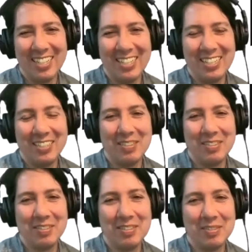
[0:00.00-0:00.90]

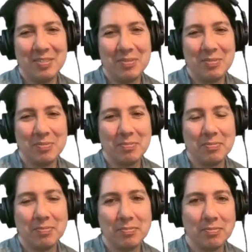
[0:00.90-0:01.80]

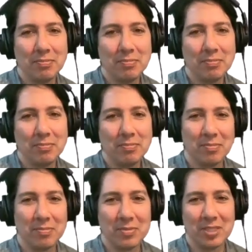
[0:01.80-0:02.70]

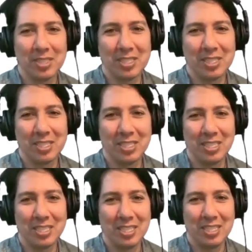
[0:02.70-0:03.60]

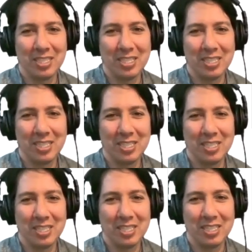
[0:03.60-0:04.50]

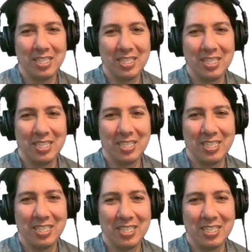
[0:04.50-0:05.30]
This person isn't speaking.